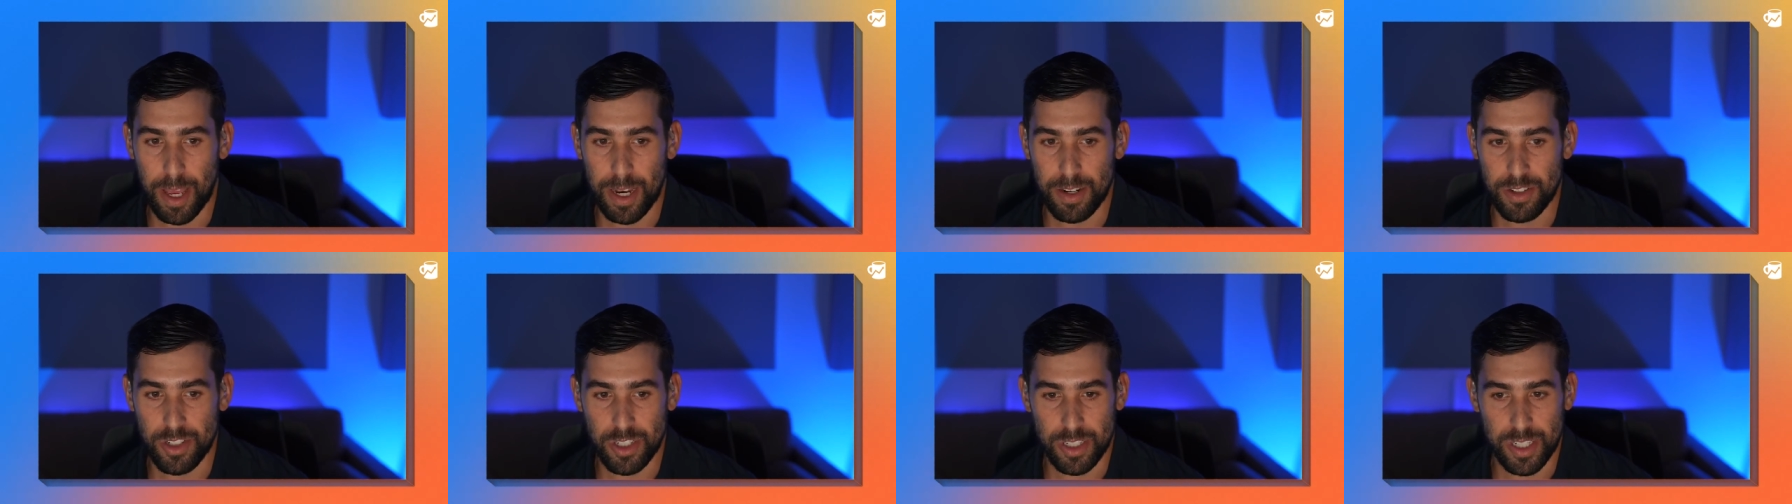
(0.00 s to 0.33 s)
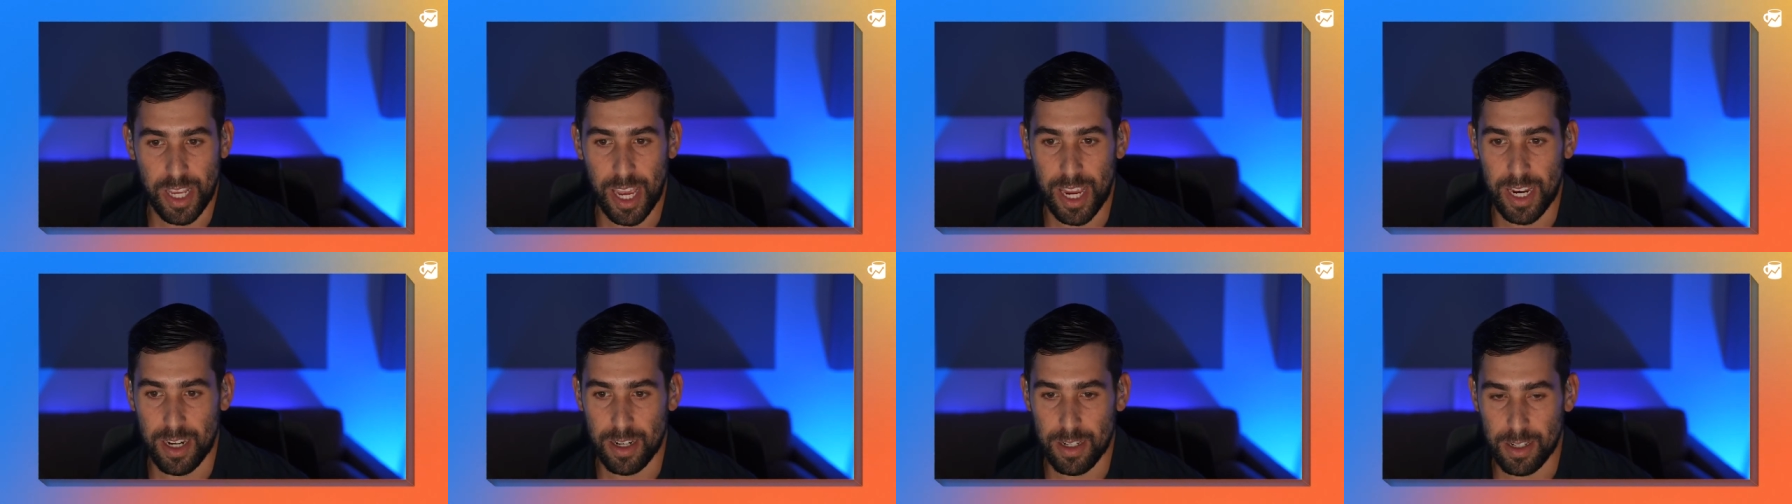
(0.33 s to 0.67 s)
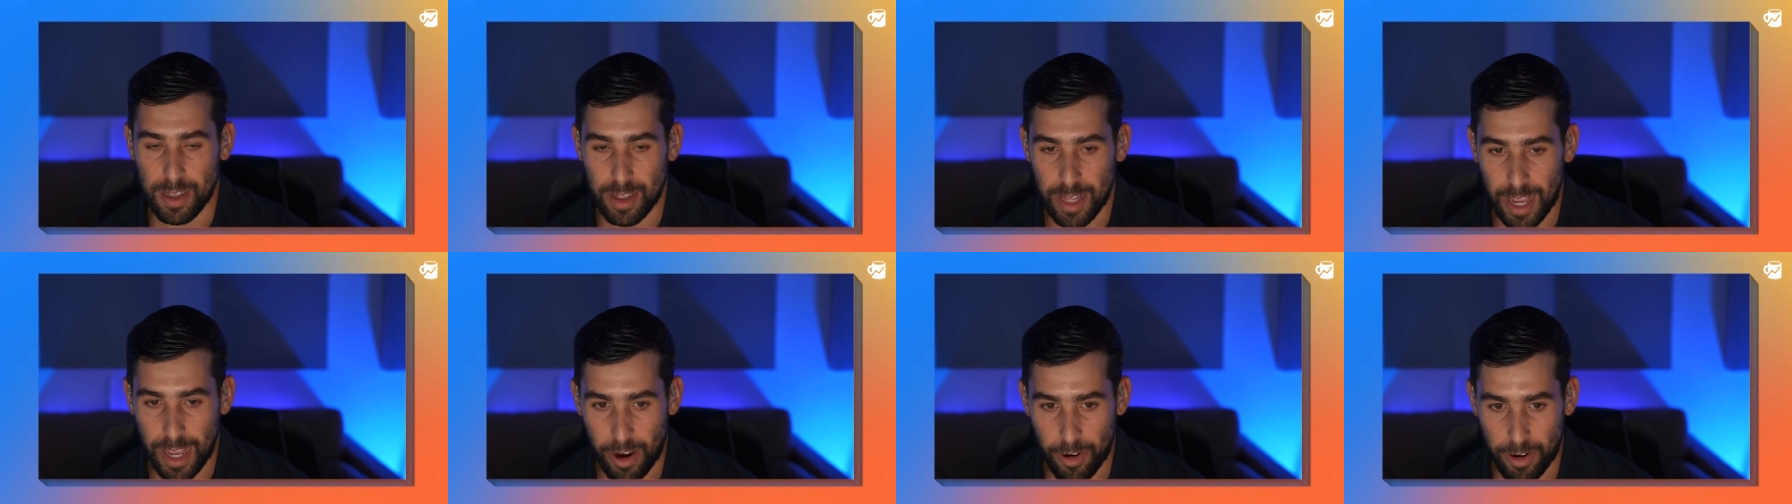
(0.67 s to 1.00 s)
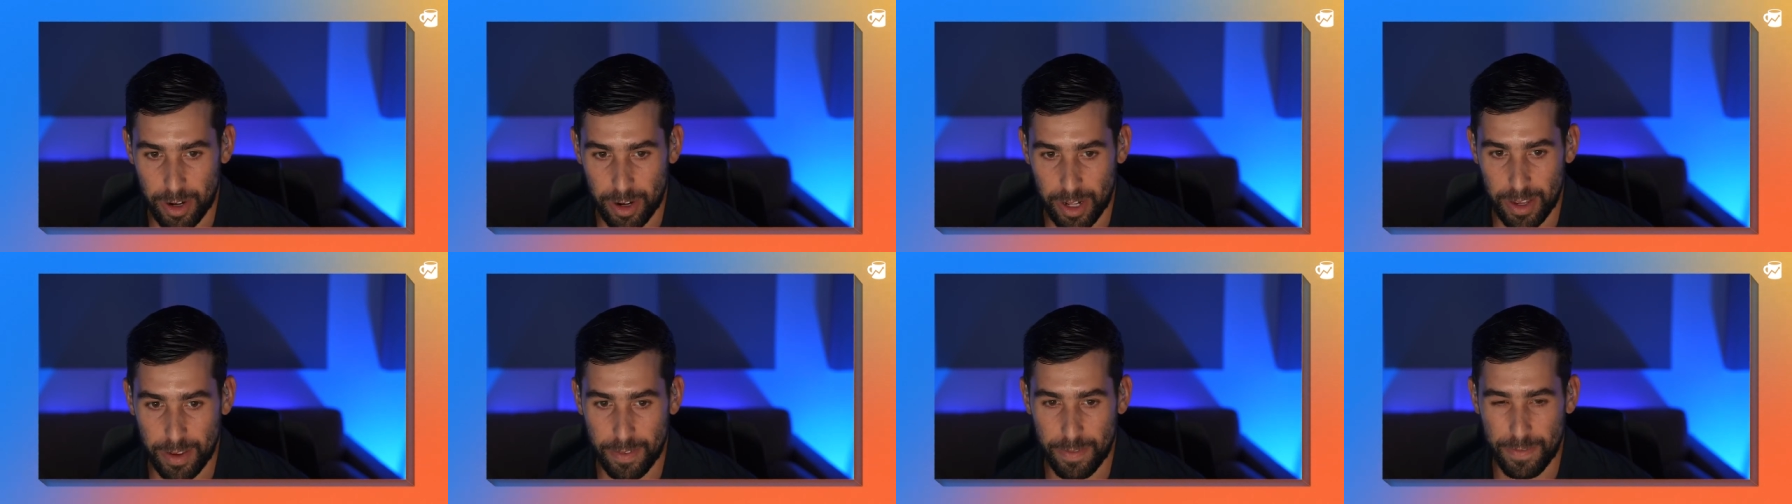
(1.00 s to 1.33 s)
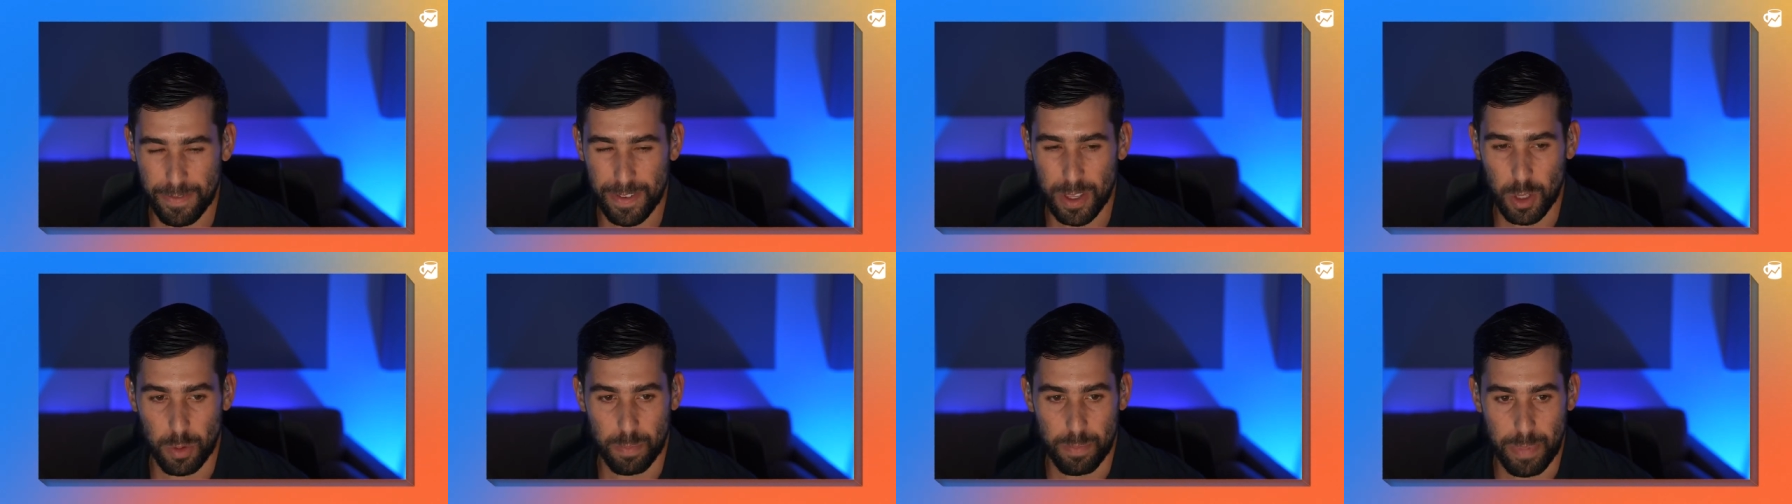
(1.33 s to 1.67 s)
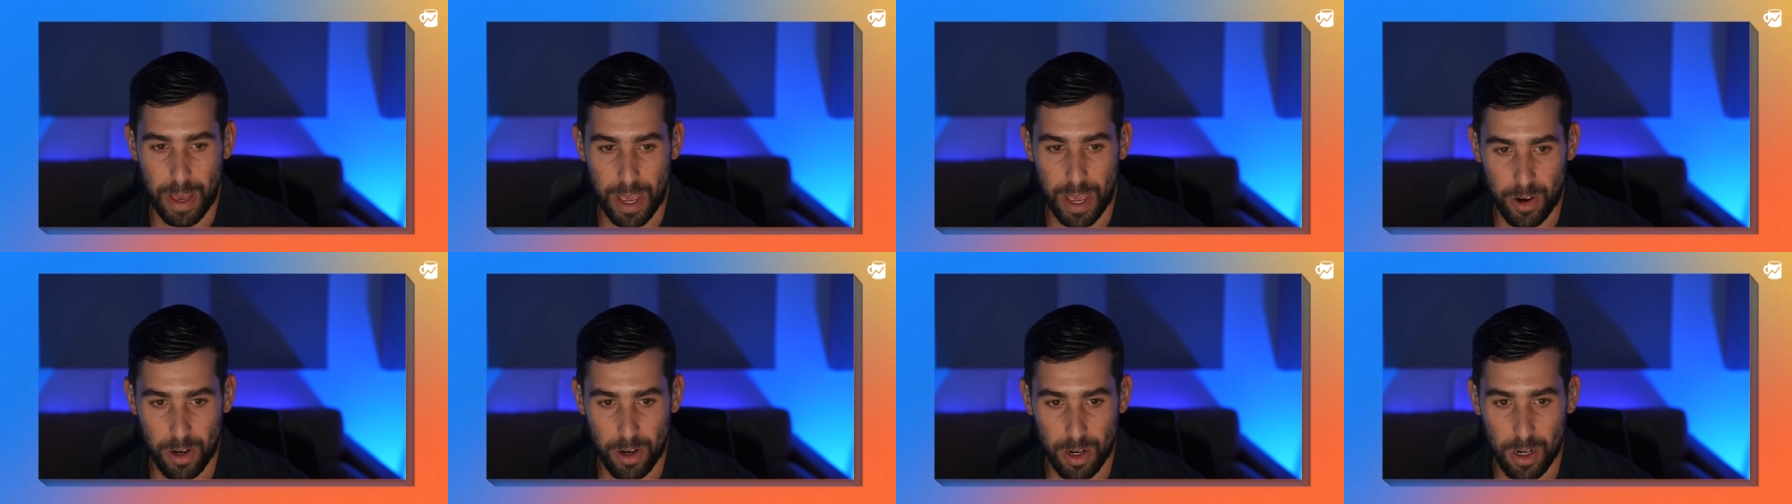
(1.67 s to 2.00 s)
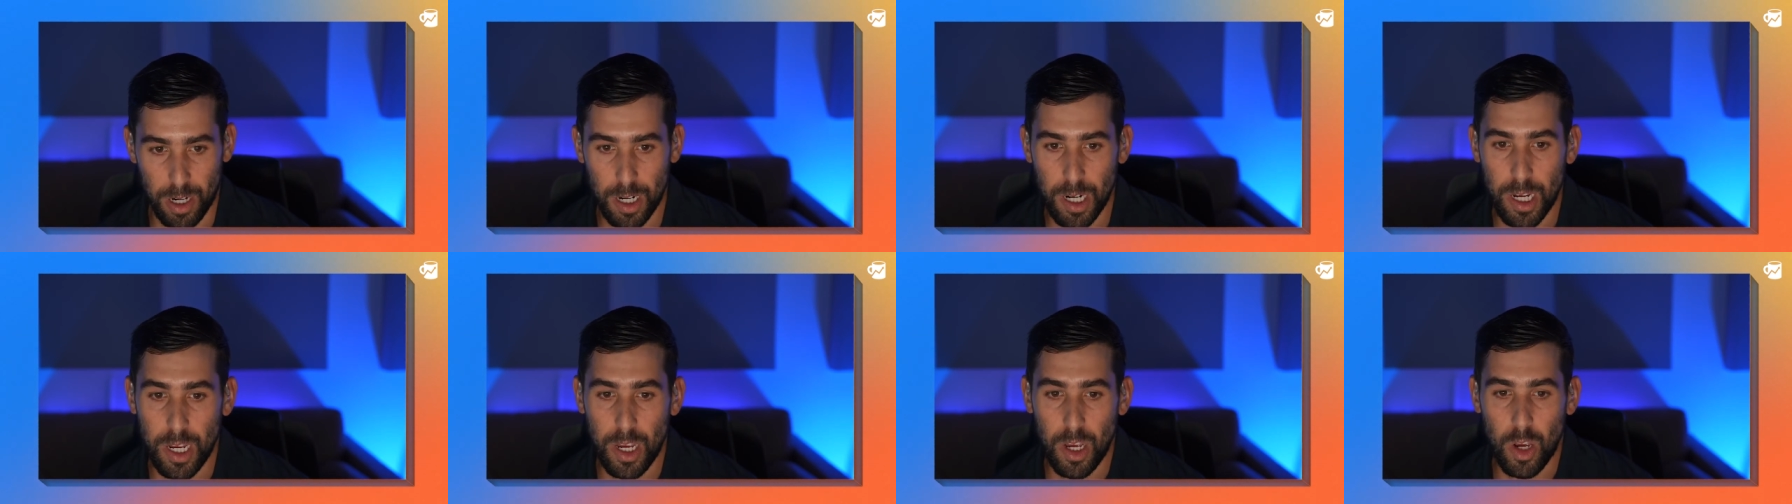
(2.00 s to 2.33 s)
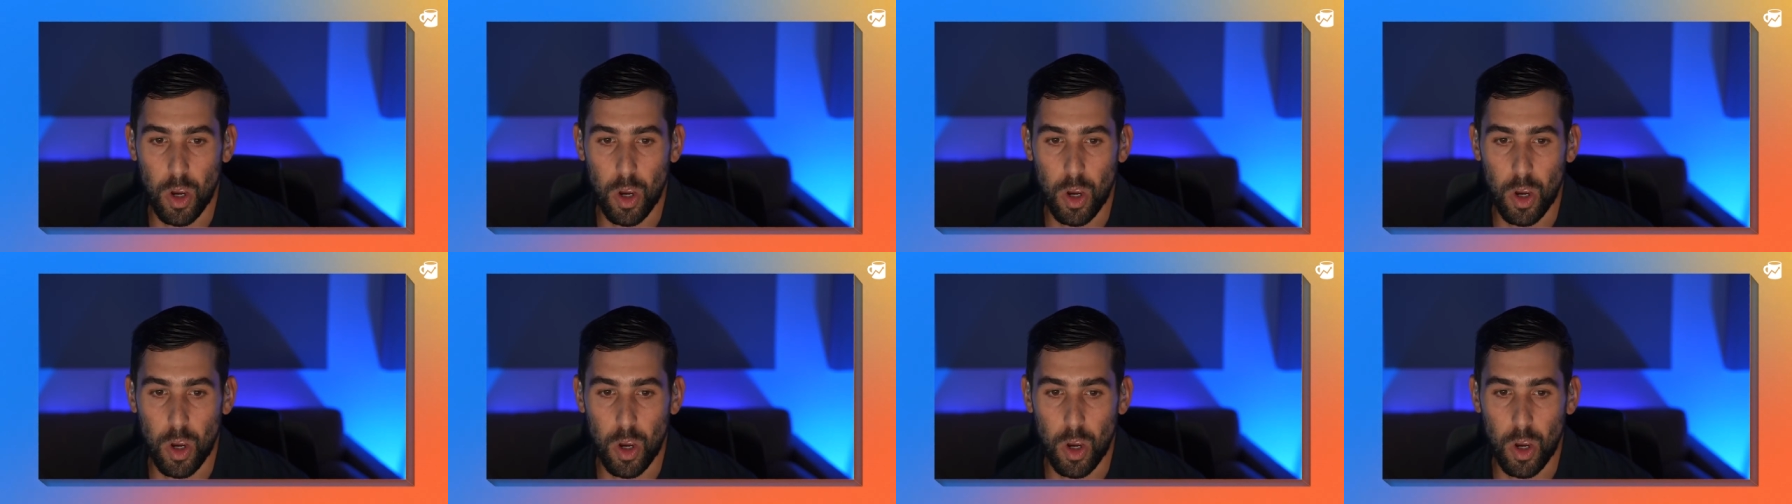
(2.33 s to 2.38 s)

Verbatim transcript: and just gain clarity, feel better.